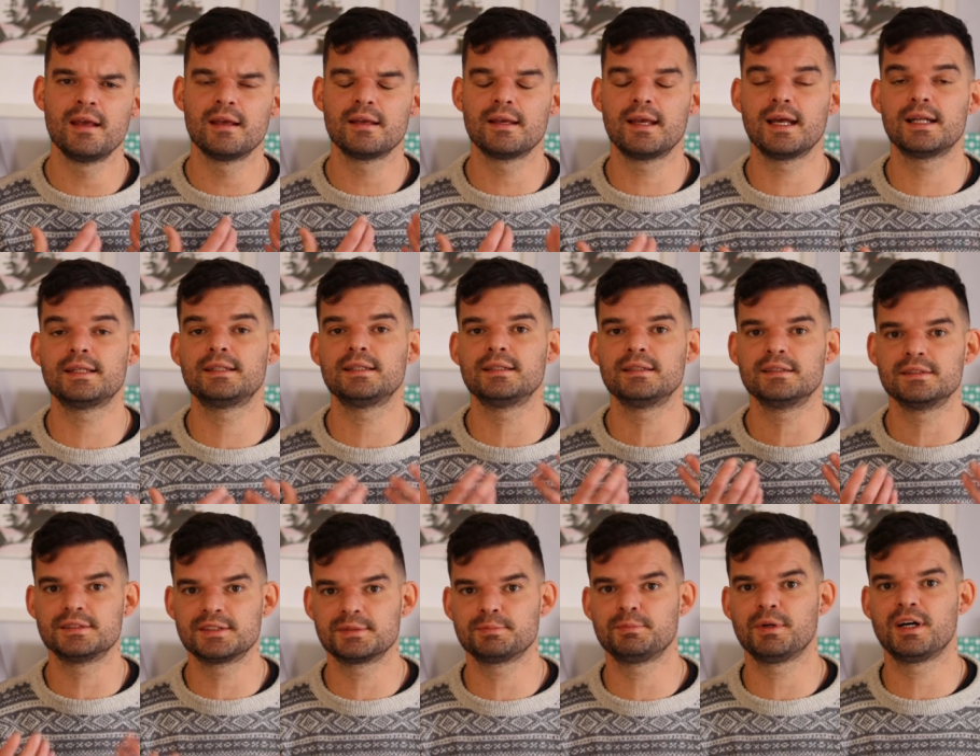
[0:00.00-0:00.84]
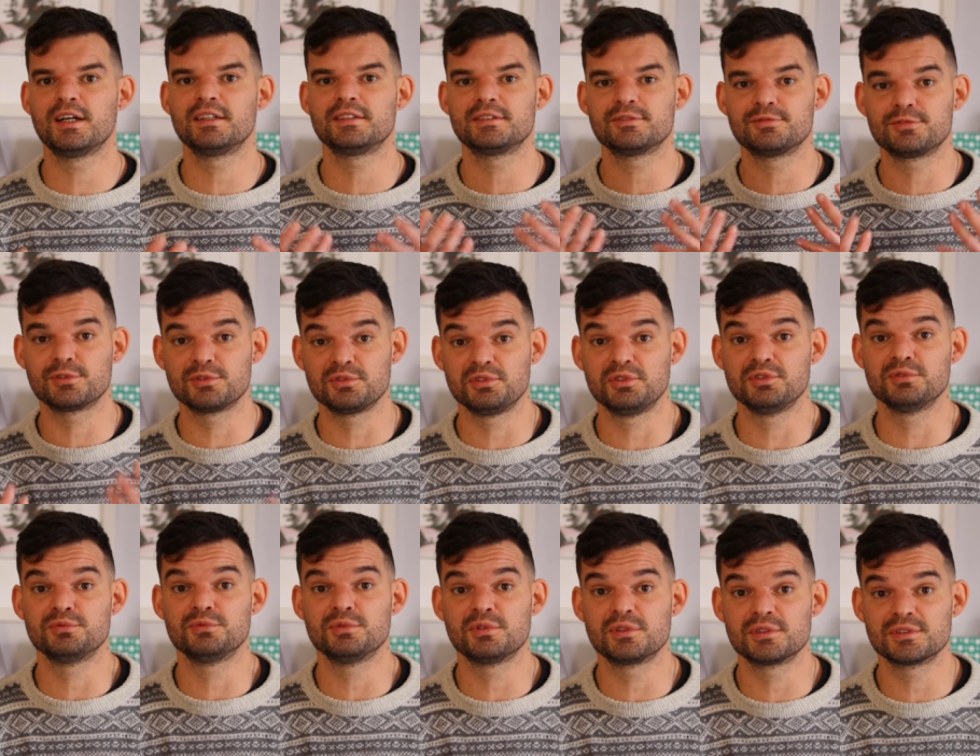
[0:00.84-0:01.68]
get inspired for new
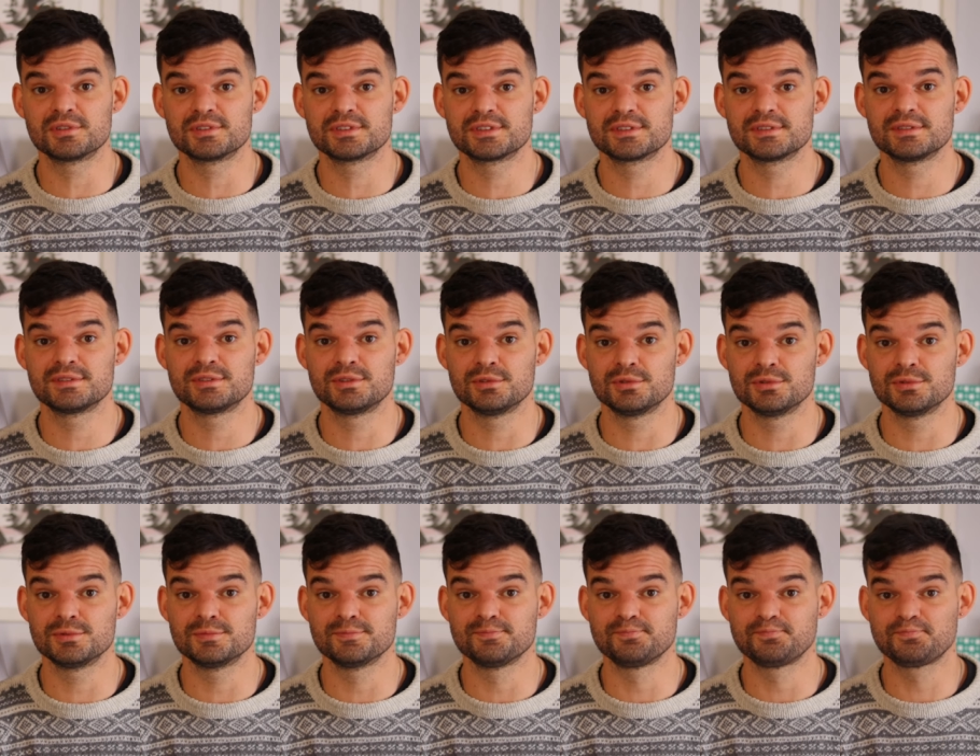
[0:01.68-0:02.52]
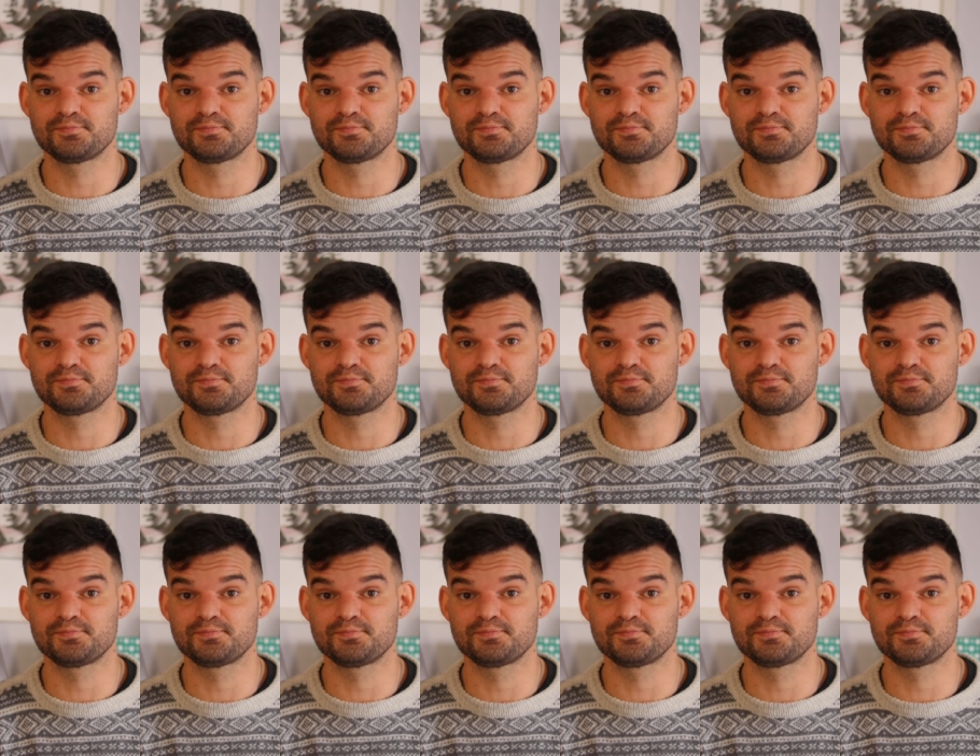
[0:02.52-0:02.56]
works too.